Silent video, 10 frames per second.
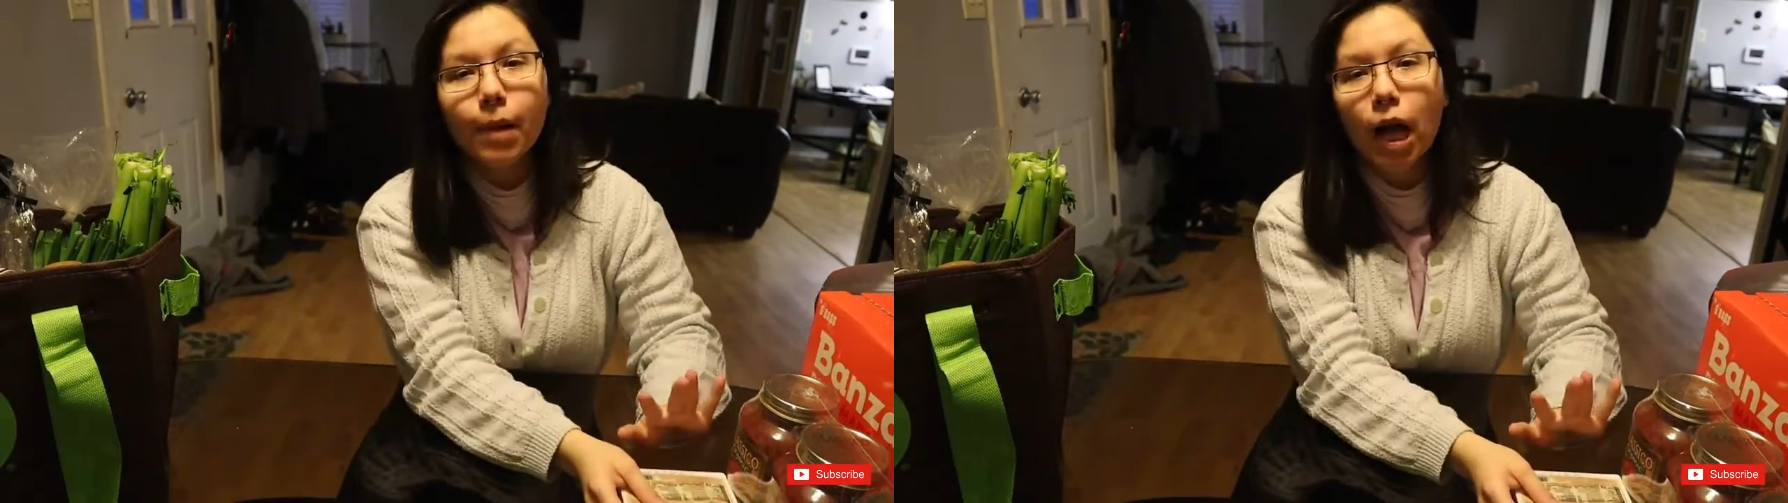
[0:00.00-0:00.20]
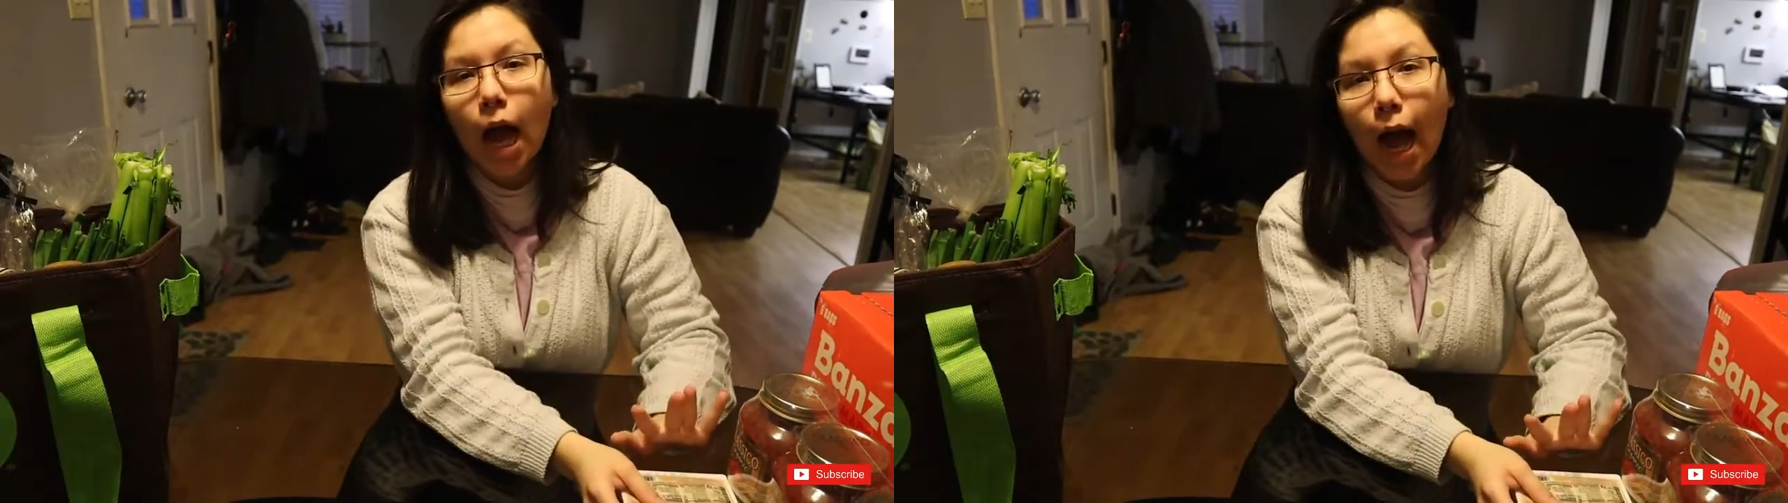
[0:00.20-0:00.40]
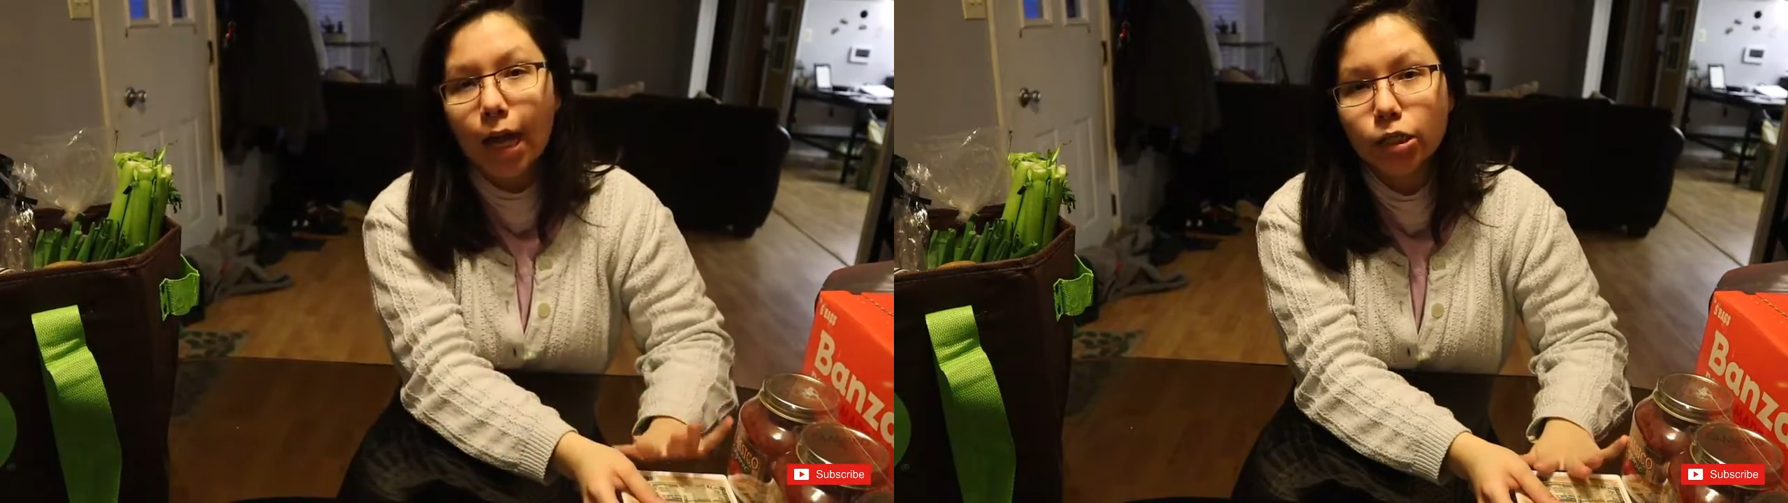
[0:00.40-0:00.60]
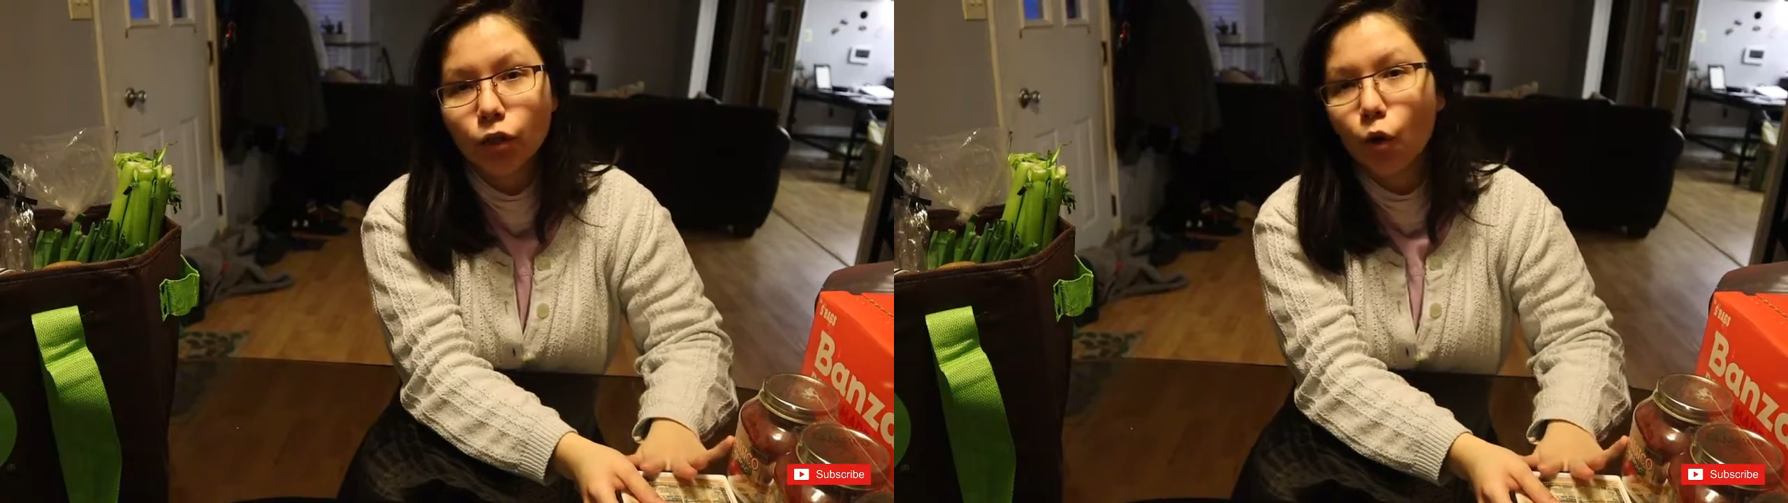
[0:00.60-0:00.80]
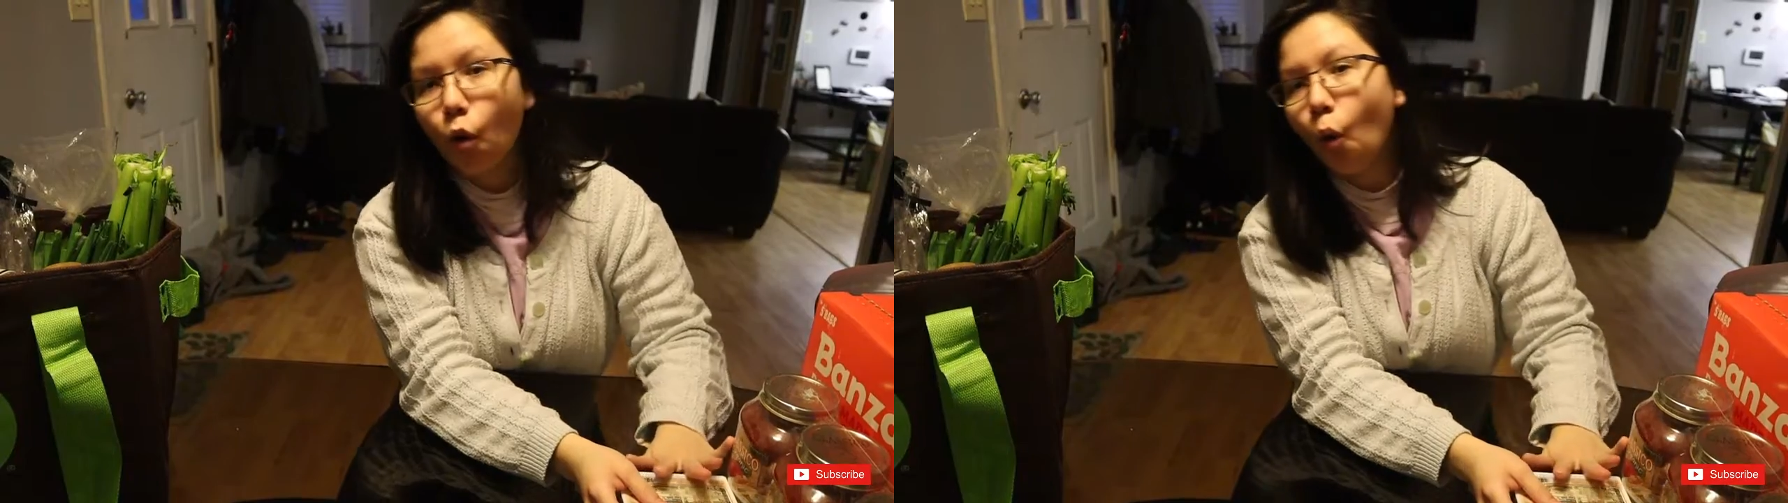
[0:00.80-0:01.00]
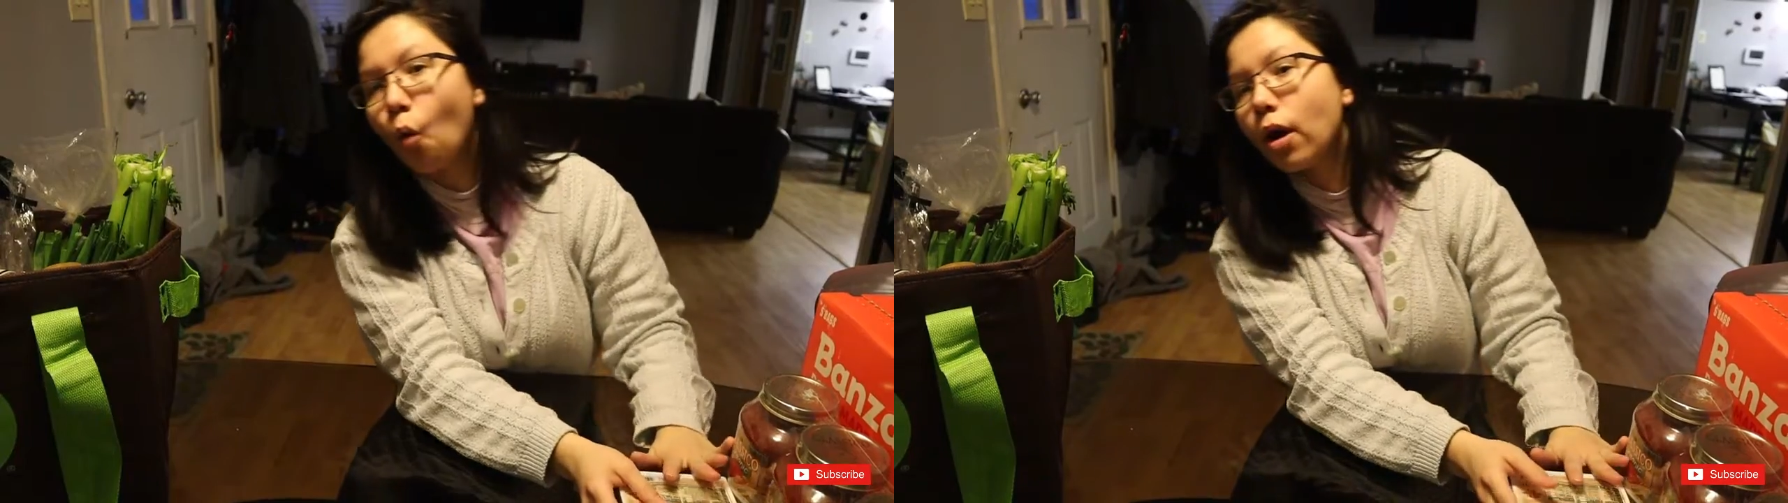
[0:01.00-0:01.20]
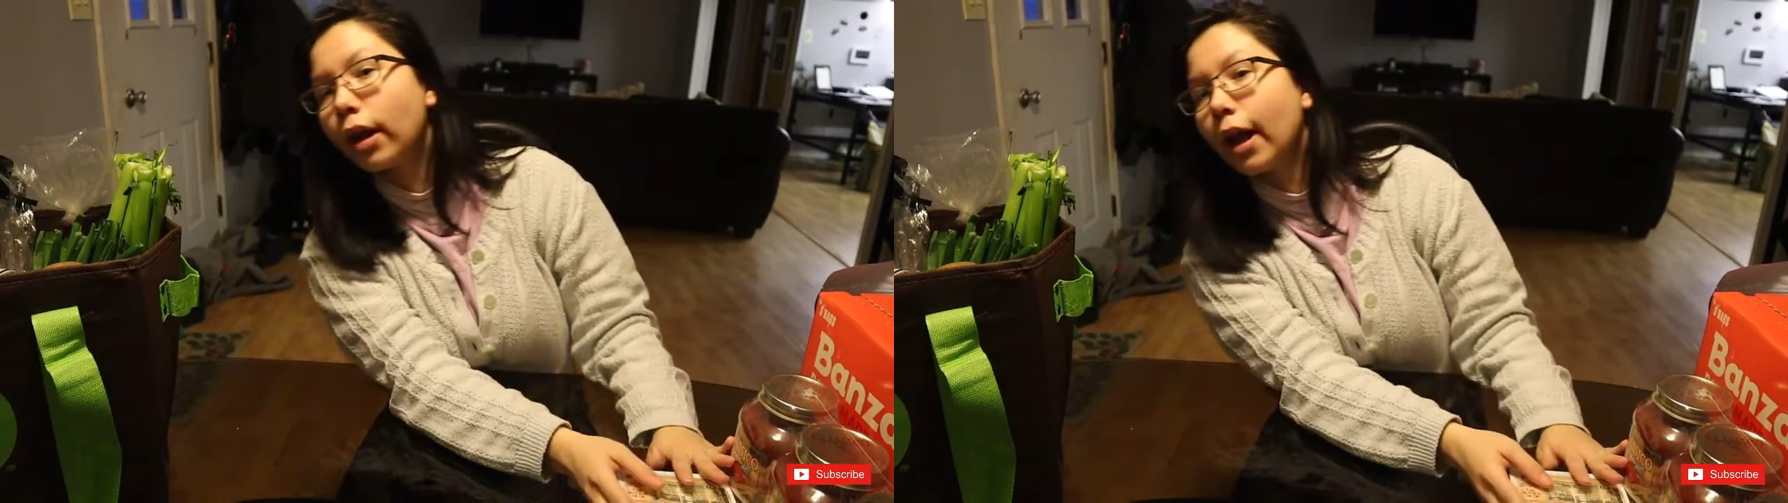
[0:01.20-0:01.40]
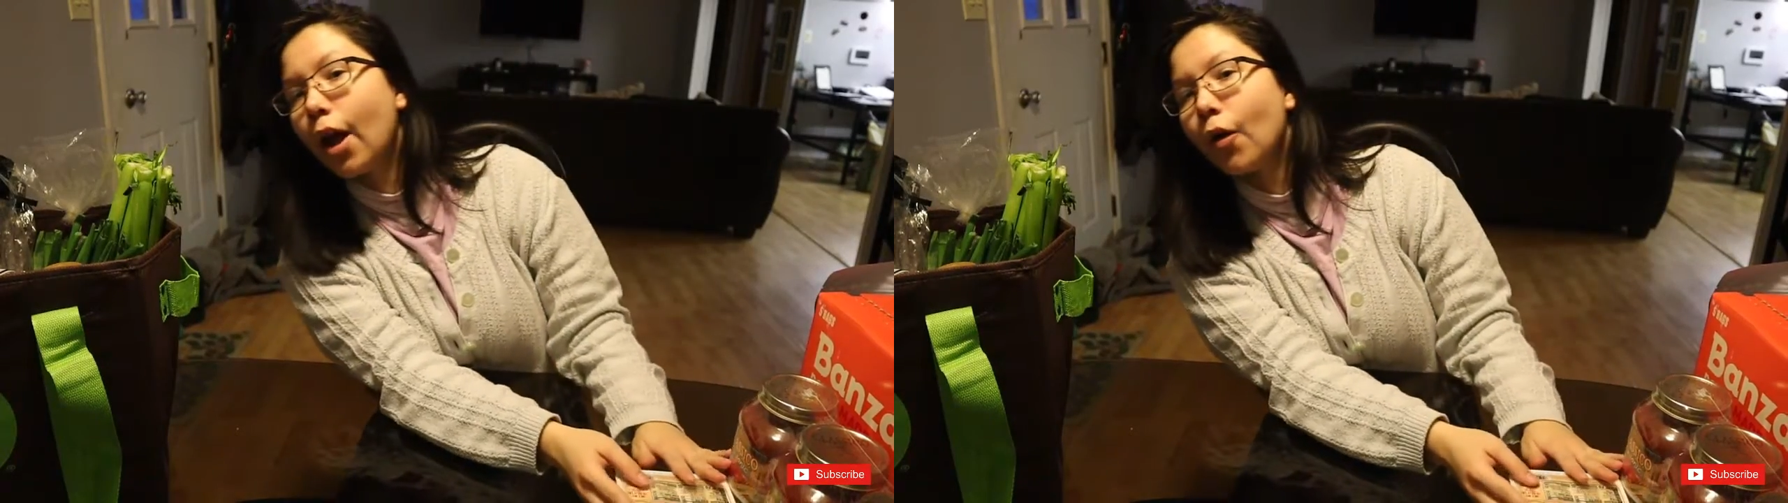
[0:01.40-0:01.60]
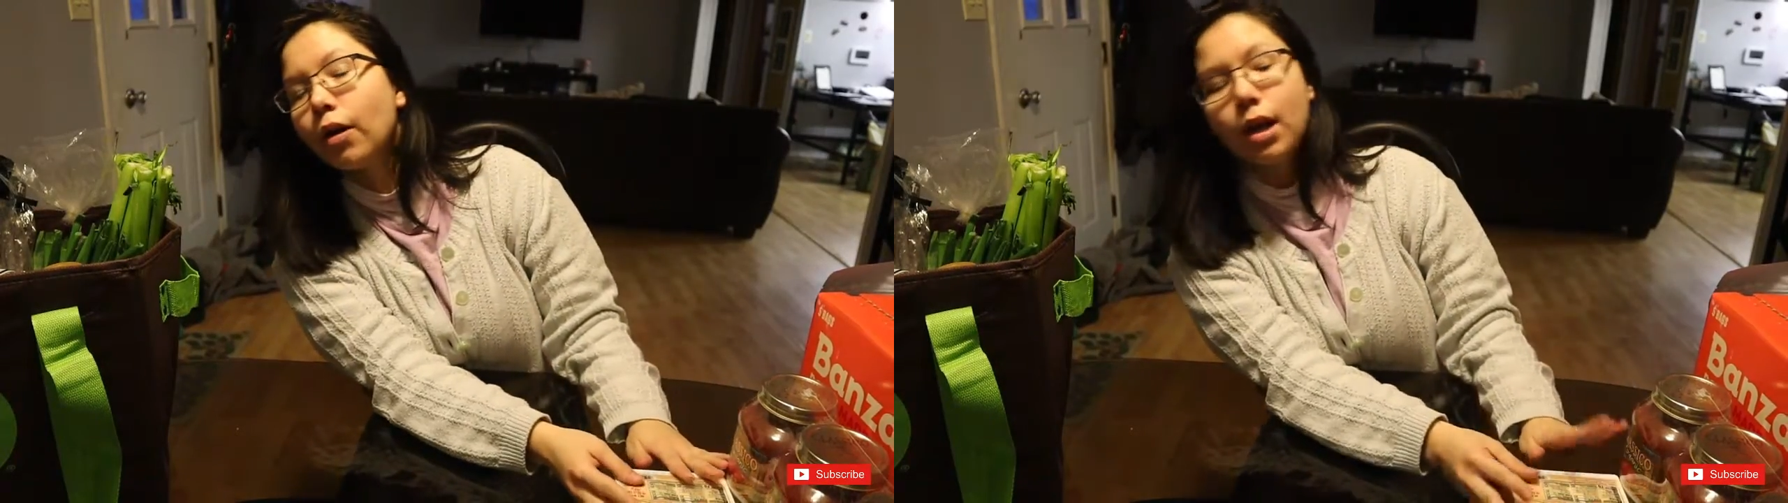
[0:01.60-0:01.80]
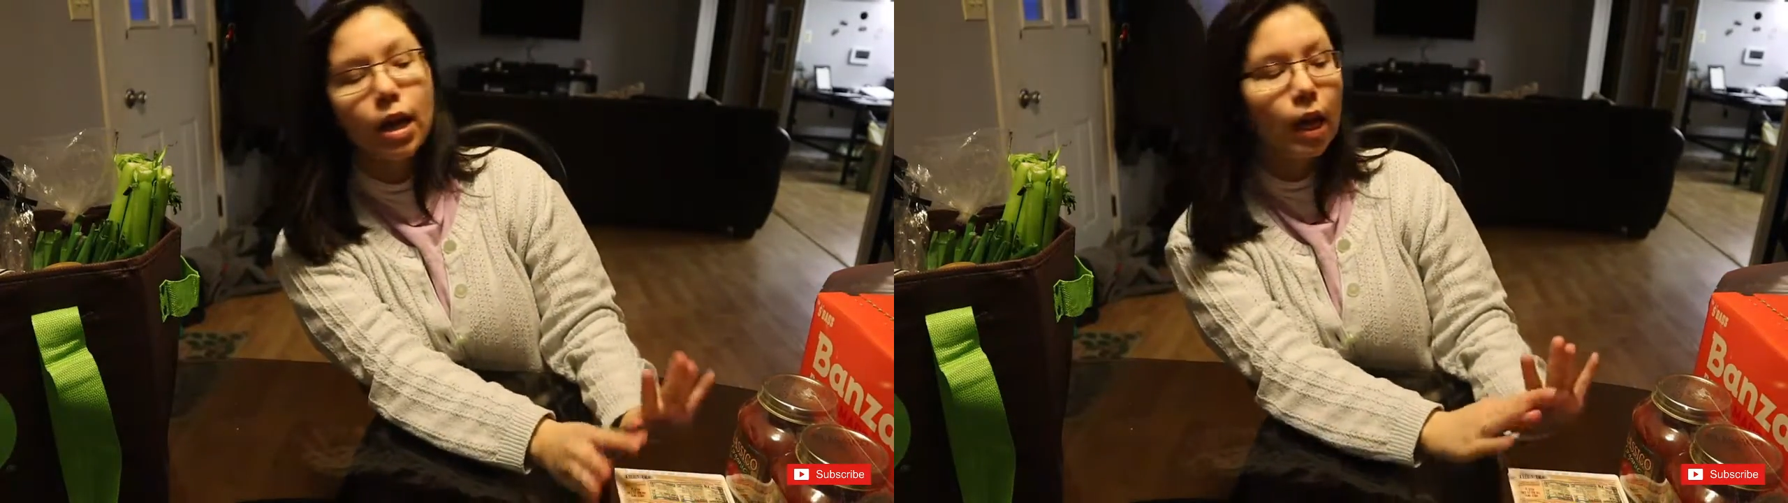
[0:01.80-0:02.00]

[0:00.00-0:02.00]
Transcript: Costco, and now